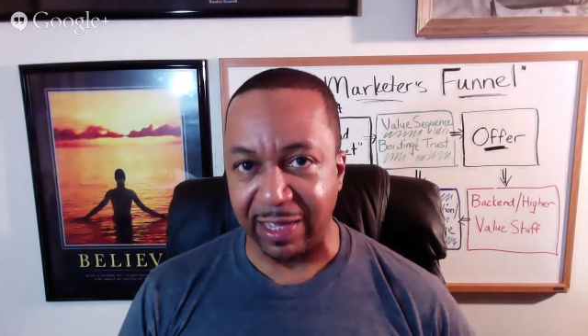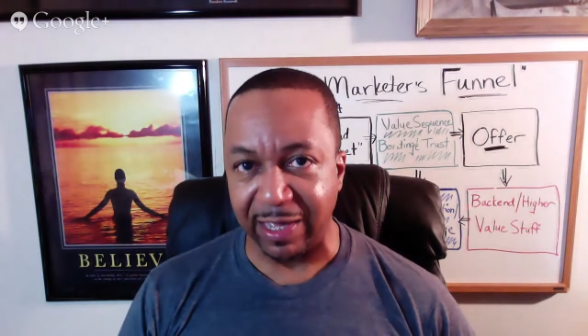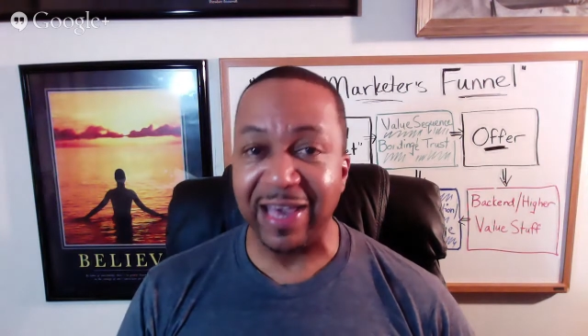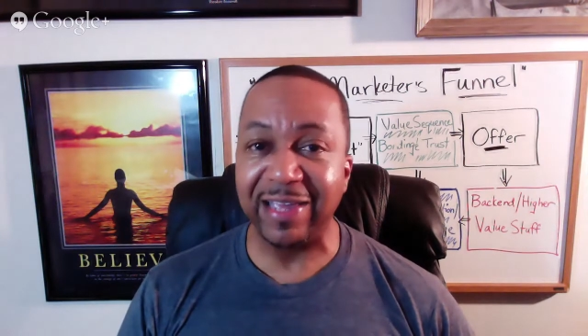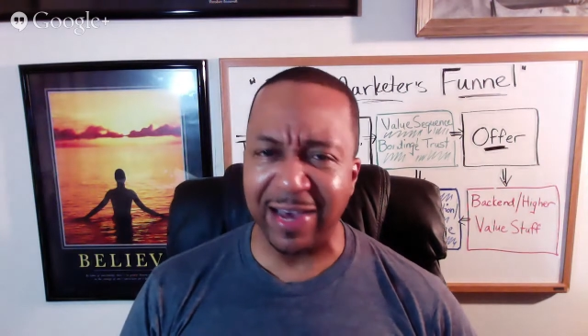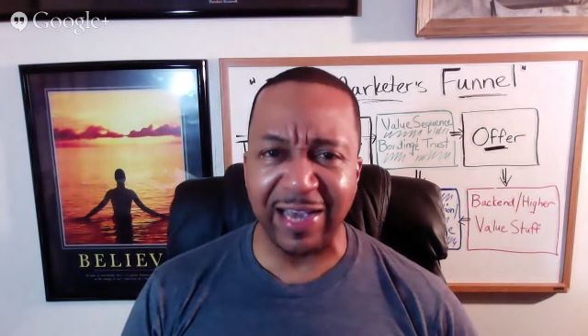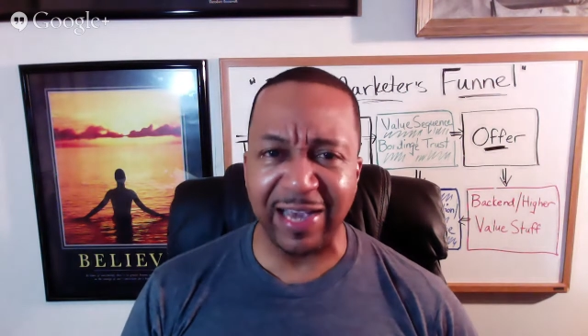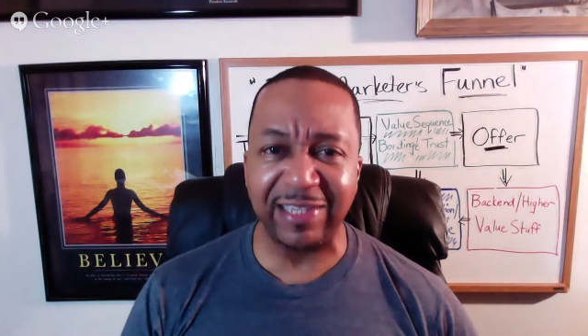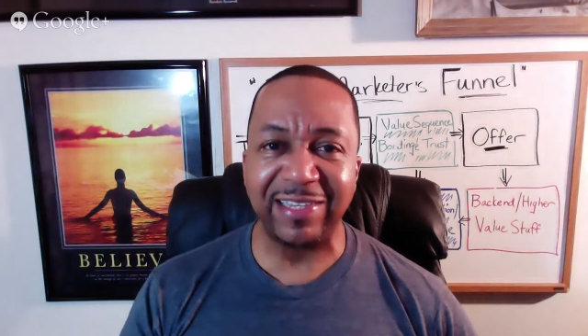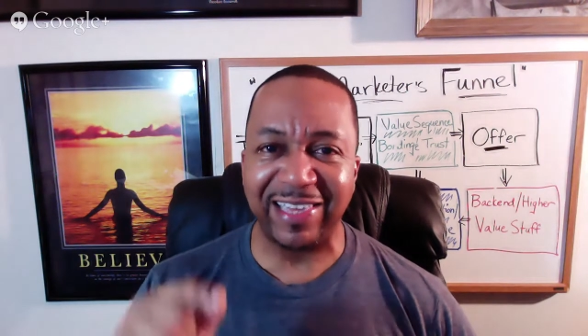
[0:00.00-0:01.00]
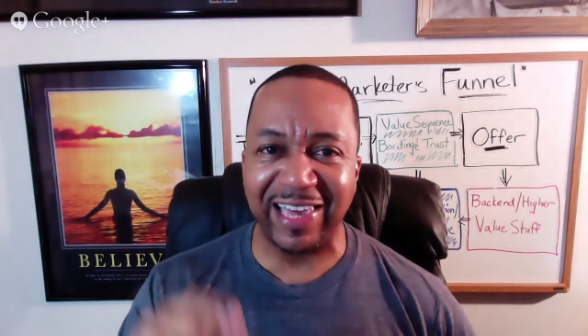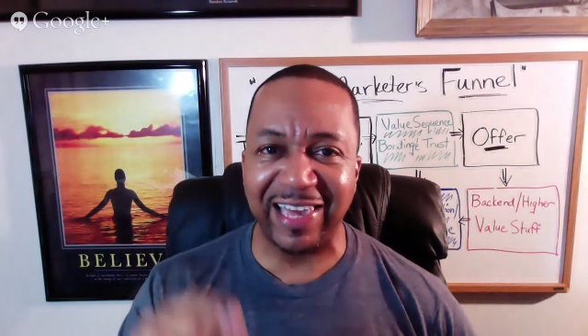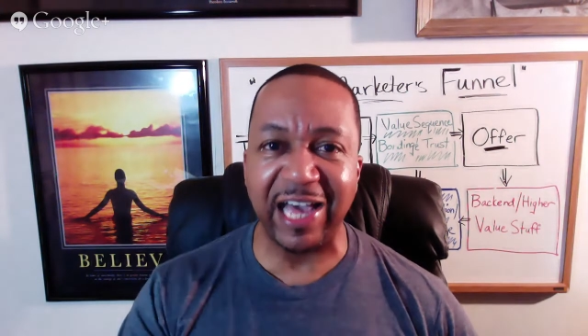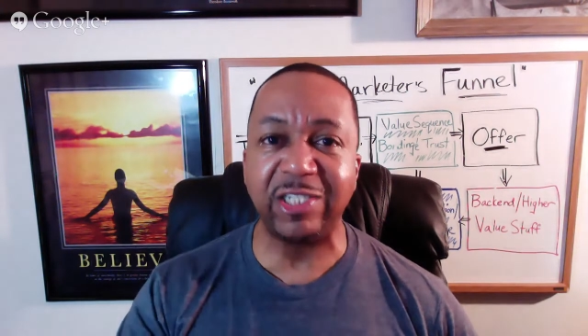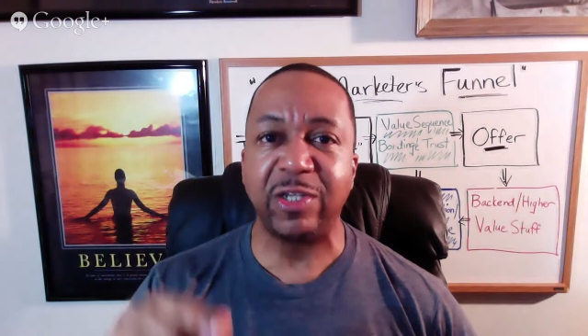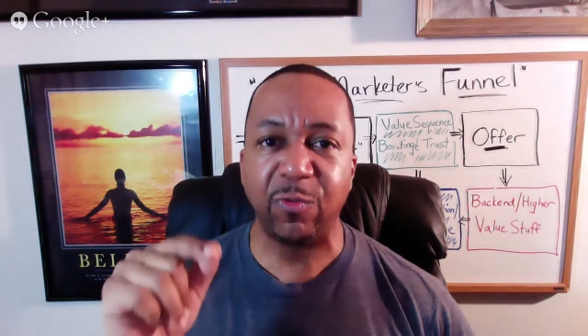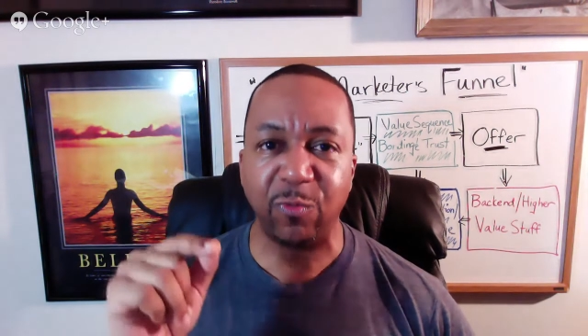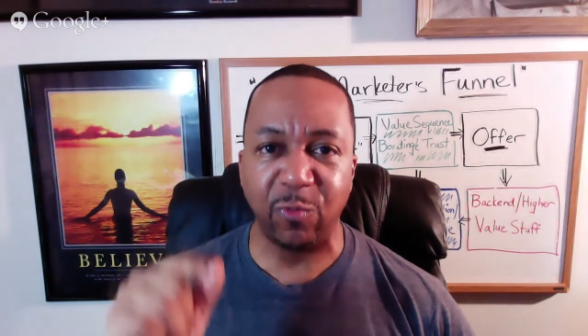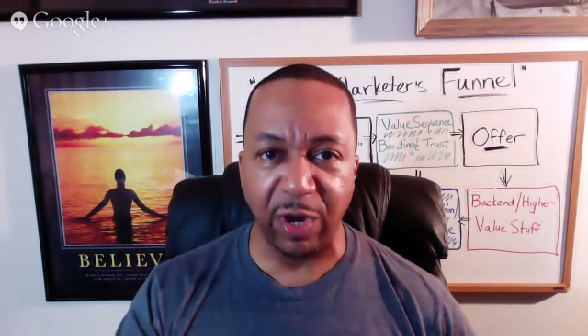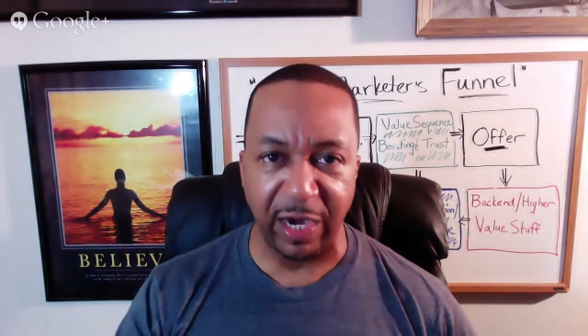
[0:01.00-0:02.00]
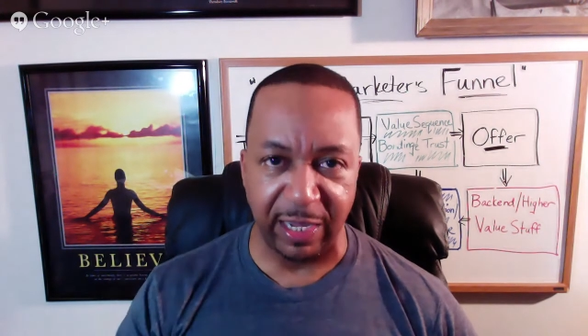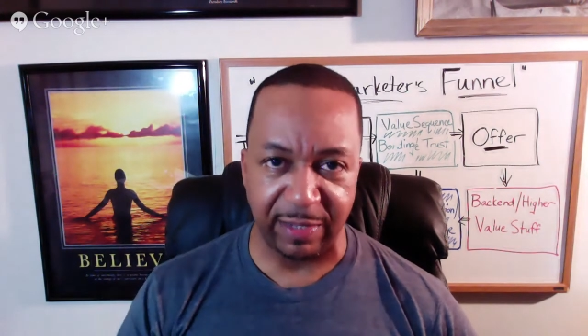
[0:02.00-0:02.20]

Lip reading: And guys, guess what?